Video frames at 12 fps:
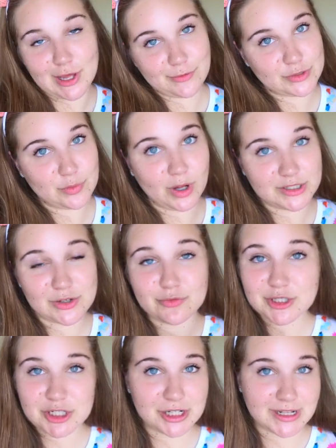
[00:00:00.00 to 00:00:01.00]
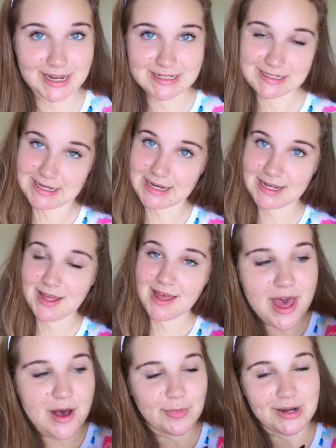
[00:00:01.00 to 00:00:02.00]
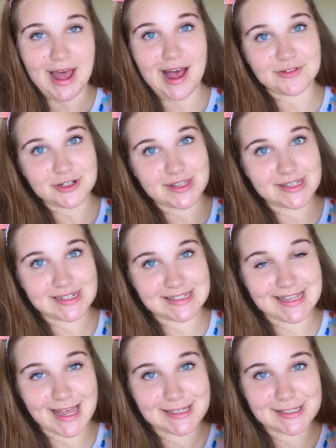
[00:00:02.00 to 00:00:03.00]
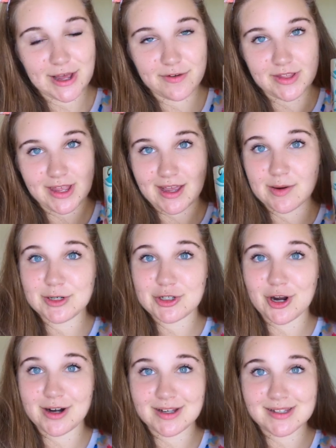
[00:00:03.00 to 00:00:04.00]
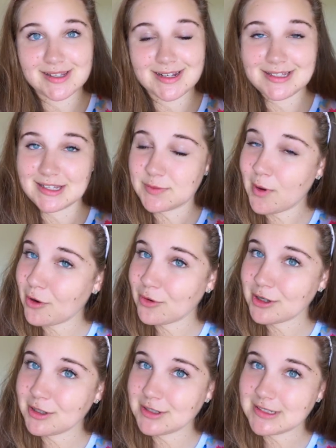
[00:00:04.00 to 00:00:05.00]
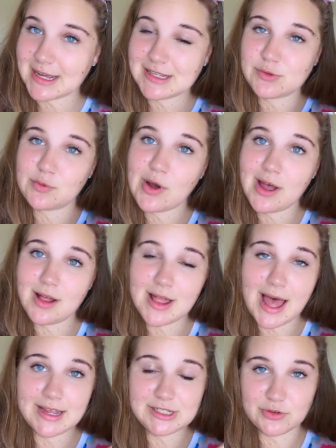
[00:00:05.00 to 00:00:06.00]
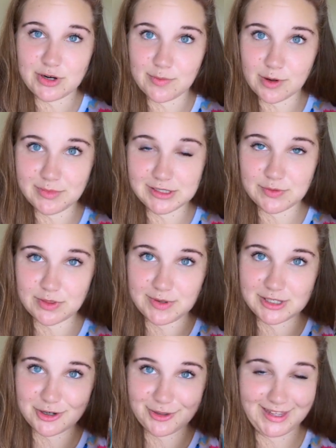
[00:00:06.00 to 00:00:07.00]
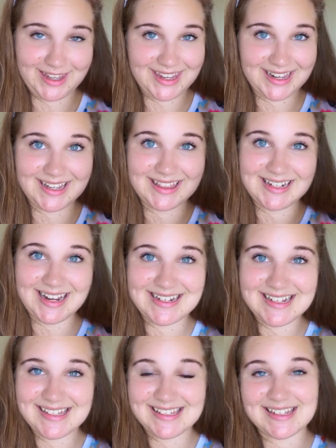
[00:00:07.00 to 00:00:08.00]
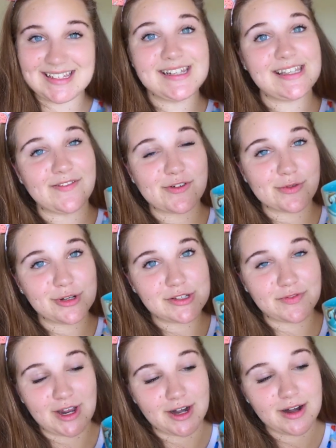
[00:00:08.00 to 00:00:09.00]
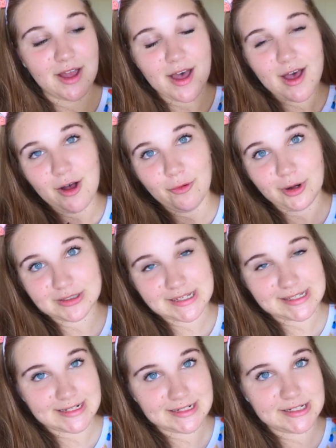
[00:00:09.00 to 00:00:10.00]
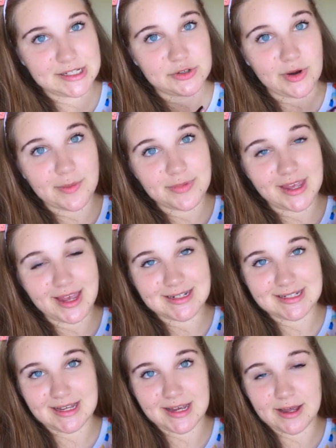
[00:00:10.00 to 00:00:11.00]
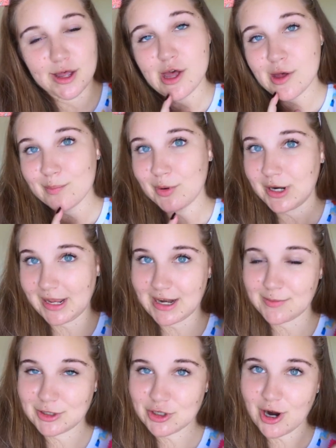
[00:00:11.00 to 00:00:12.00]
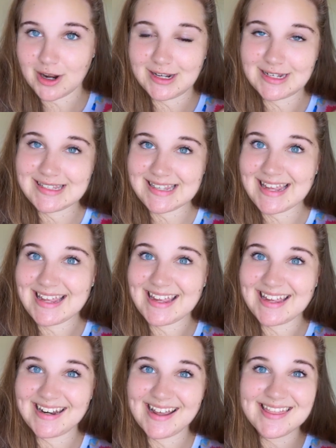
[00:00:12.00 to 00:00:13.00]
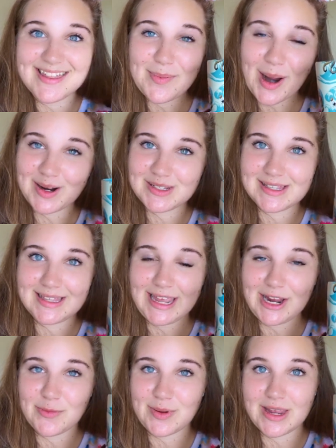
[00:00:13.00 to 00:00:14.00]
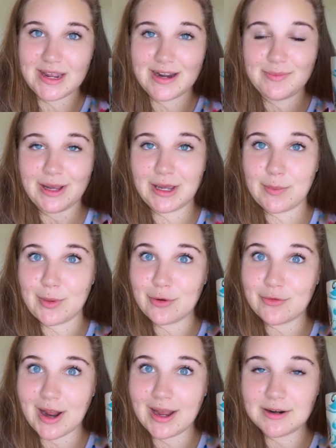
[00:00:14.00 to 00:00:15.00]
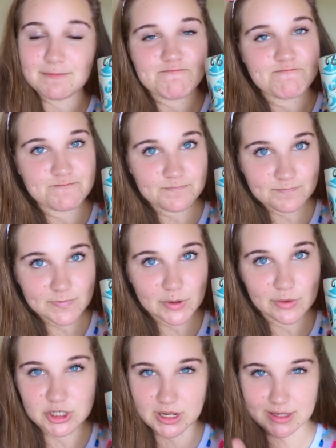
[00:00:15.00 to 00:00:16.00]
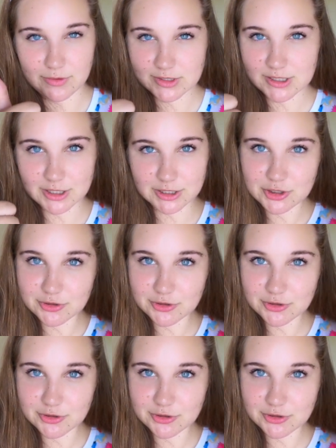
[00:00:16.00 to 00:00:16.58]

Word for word: that was Walt's original idea, but after the success of the animatronics in It's a Small World, as well as Great Moments with Mr. Lincoln in the 1967 World's Fair, Walt decided to scrap the idea, put animatronics in the Pirates of the Caribbean and make it a boat ride, which I think was a good